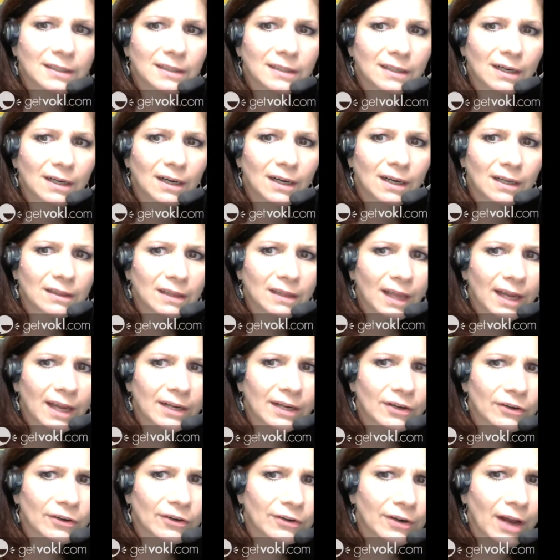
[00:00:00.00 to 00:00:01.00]

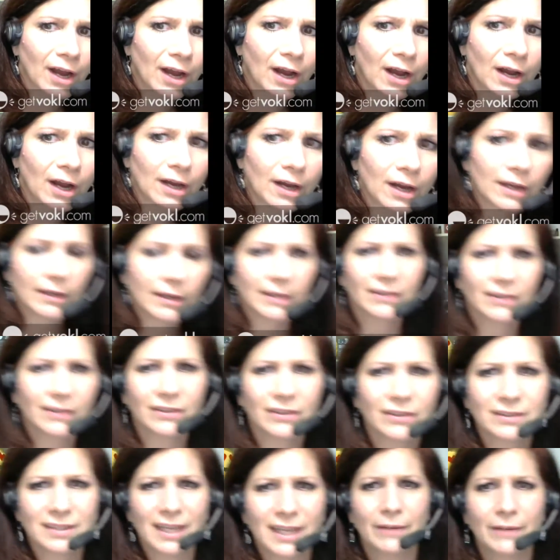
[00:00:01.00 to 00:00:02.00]
online or not. It
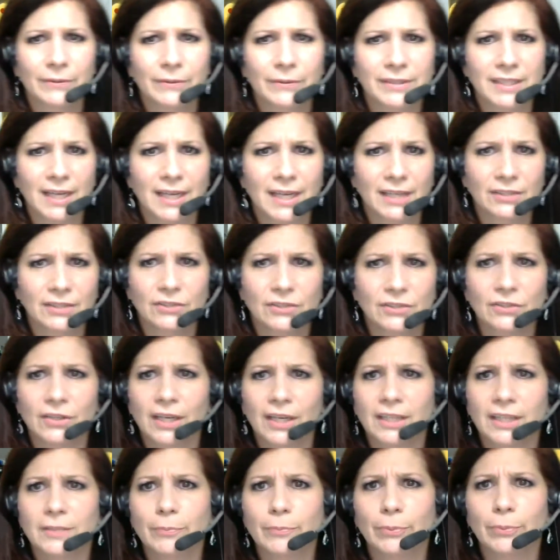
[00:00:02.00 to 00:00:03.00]
looks like it was
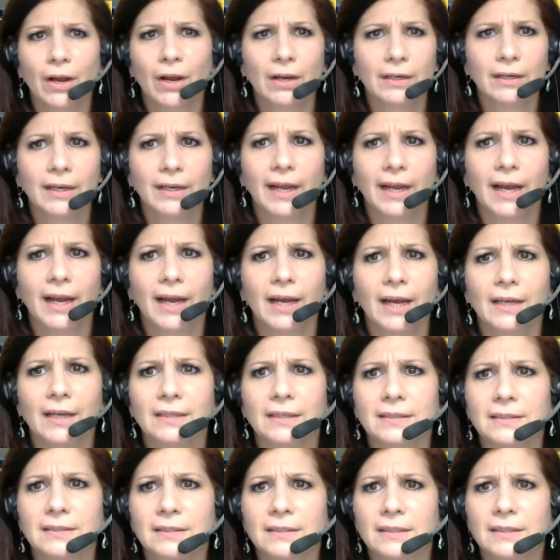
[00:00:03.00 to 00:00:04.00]
yesterday's
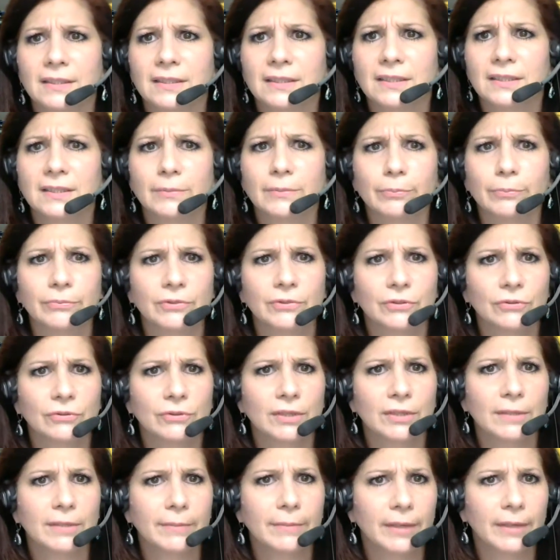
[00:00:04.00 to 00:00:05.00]
broadcast is
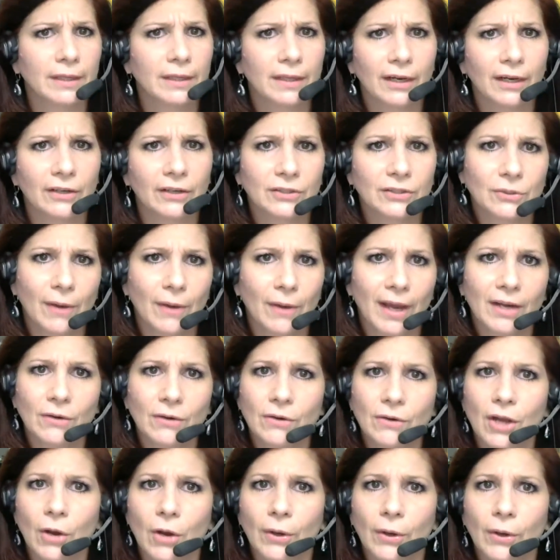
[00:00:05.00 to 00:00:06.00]
streaming there. So I
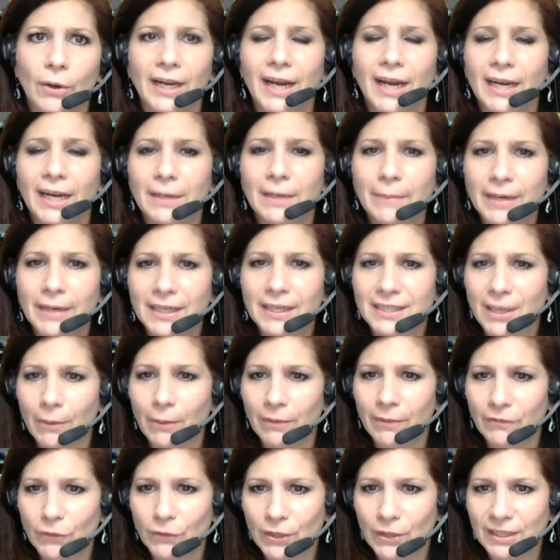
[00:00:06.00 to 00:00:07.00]
don't know. Can anybody tell
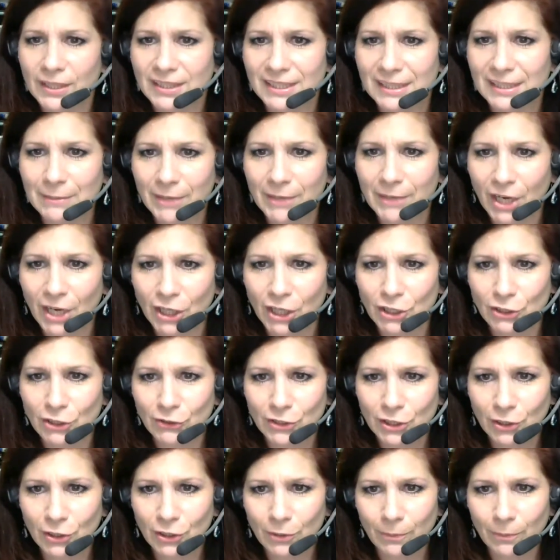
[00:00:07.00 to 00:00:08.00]
me if you can see me on
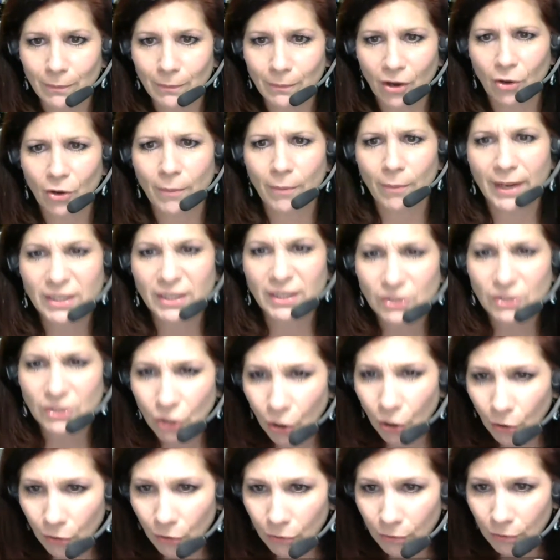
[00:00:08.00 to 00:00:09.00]
YouTube? Oh, my
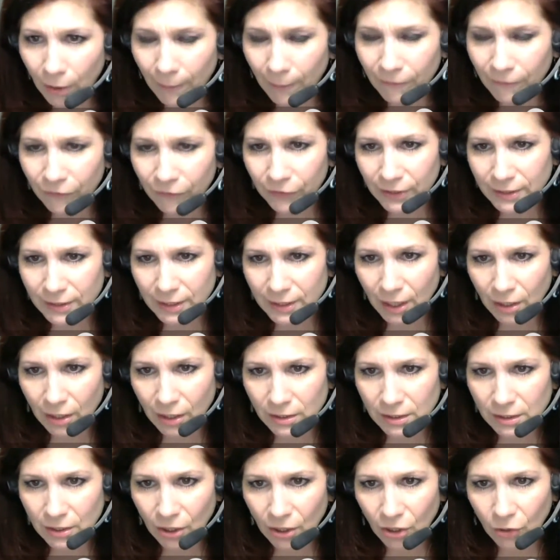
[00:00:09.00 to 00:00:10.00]
Scope. I'm freezing
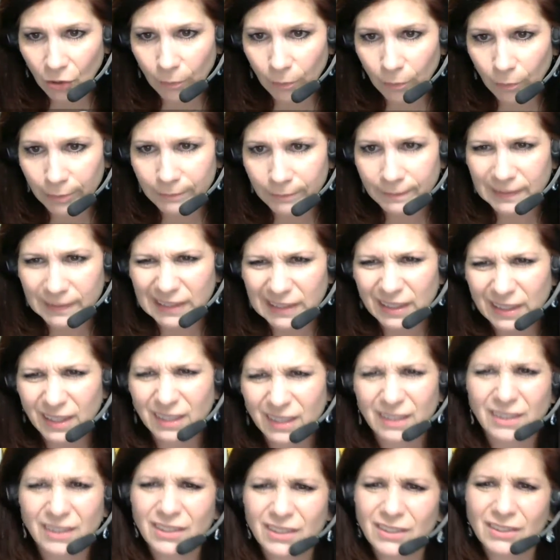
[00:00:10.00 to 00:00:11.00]
on Scope.
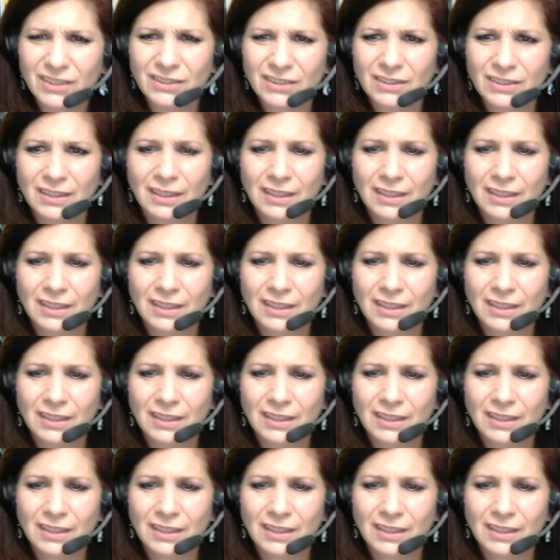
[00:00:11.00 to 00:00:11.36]
Oh,